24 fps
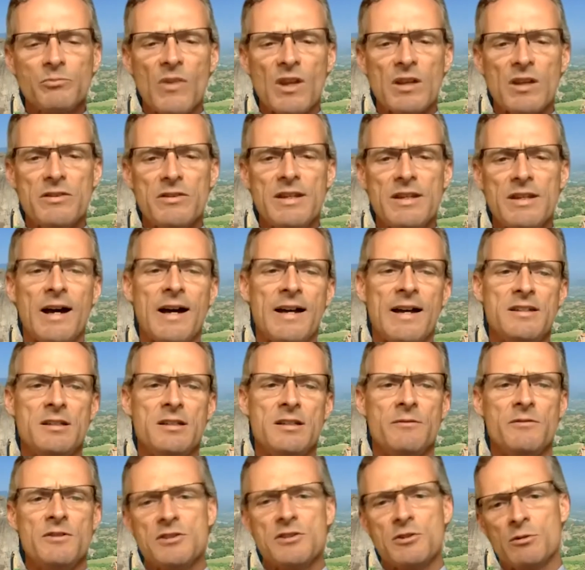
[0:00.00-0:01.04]
the idea
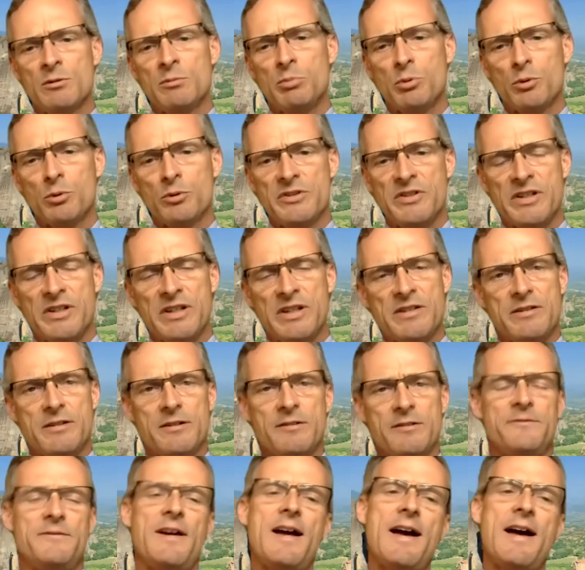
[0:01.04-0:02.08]
of it's so important to get there
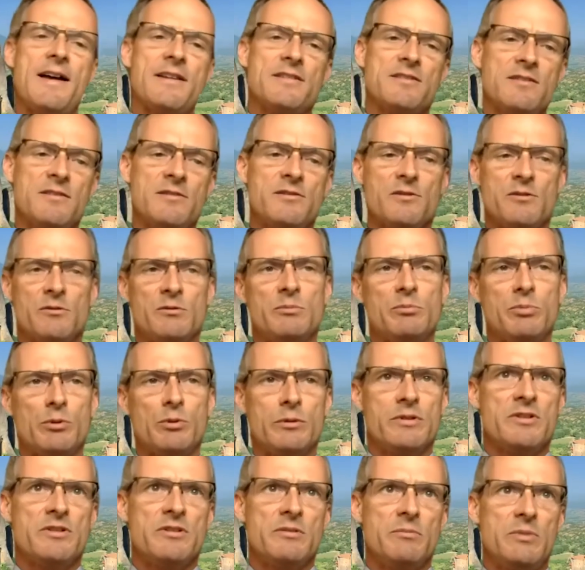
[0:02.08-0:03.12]
fast, it's so
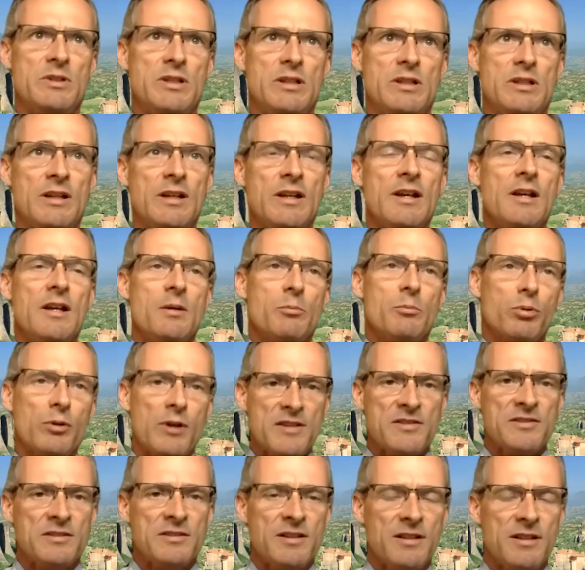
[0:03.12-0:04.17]
important to be
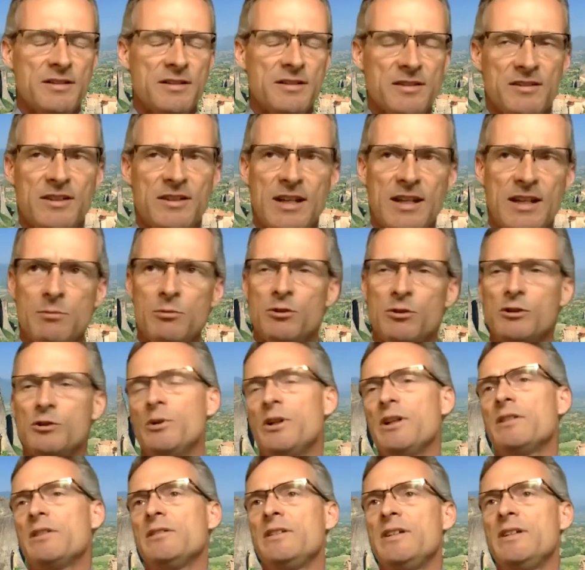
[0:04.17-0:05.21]
present at the table
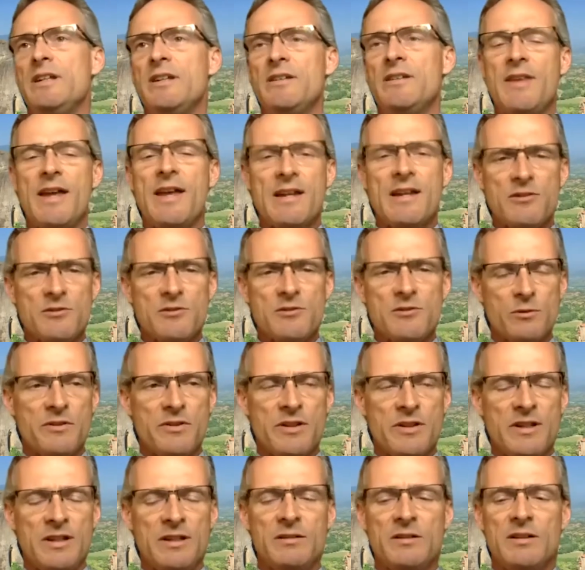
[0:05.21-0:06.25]
quickly, and that sort of
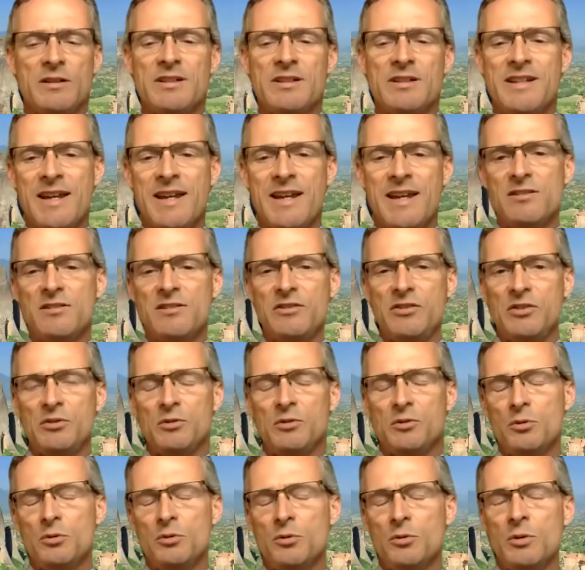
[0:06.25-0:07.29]
thing, connected
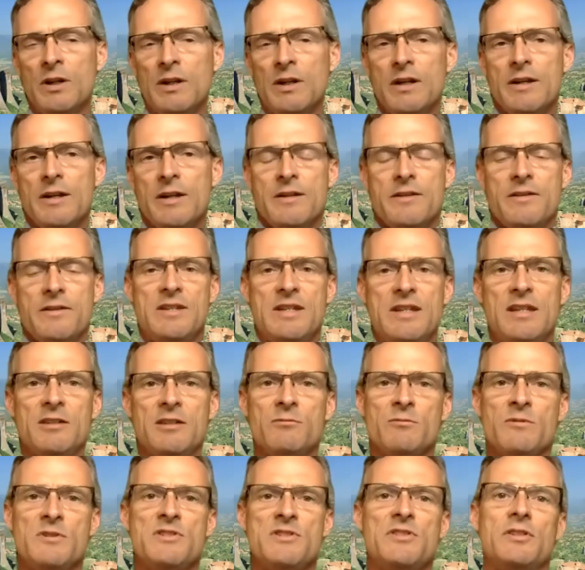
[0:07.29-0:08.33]
to the
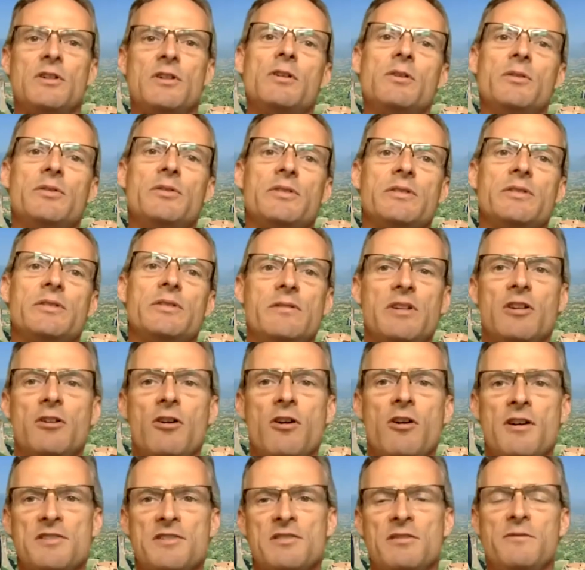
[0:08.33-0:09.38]
end result, the
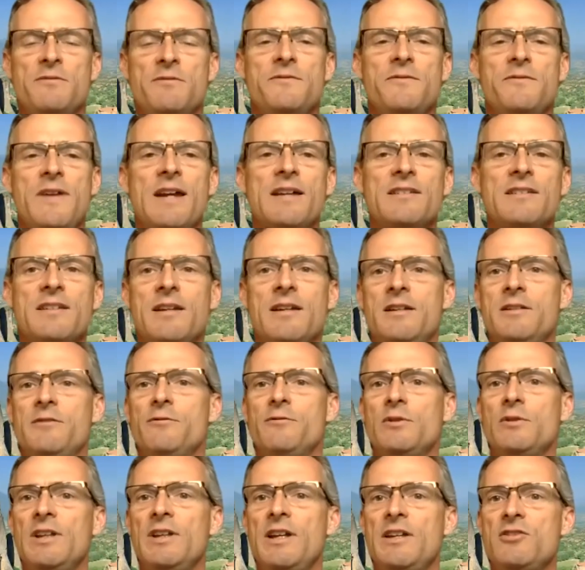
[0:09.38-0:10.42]
cause and effect kind of
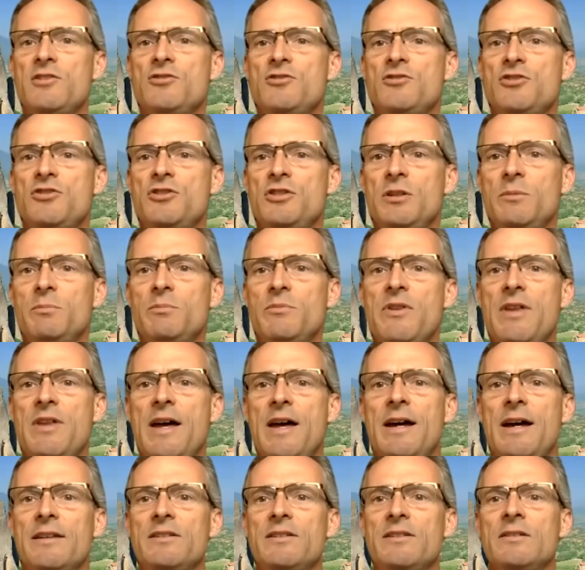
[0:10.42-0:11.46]
relationship
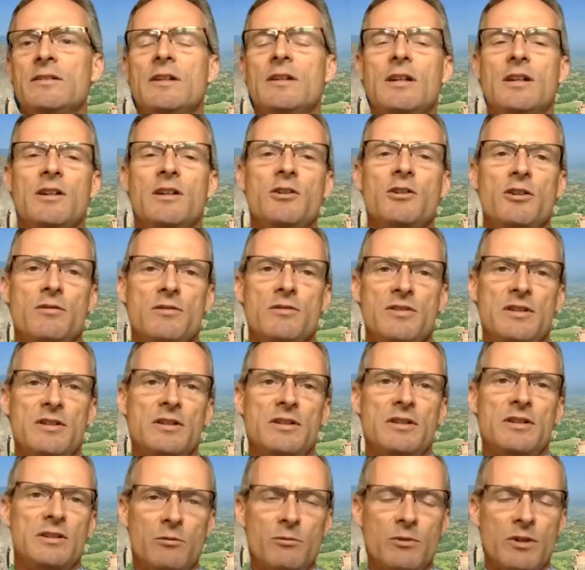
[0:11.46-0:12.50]
that you're
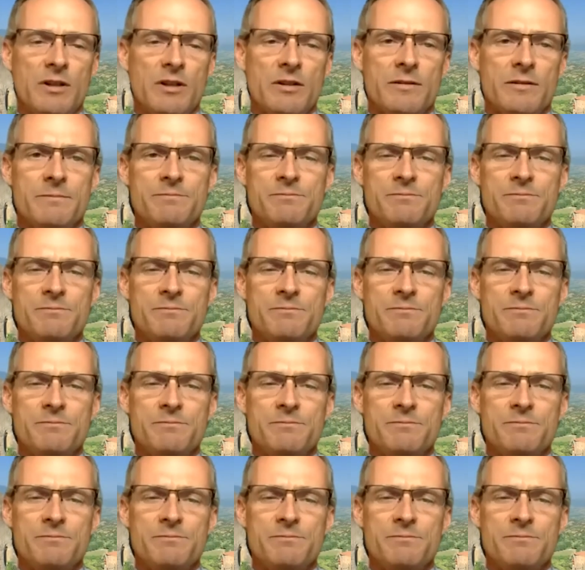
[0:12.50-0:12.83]
dealing with.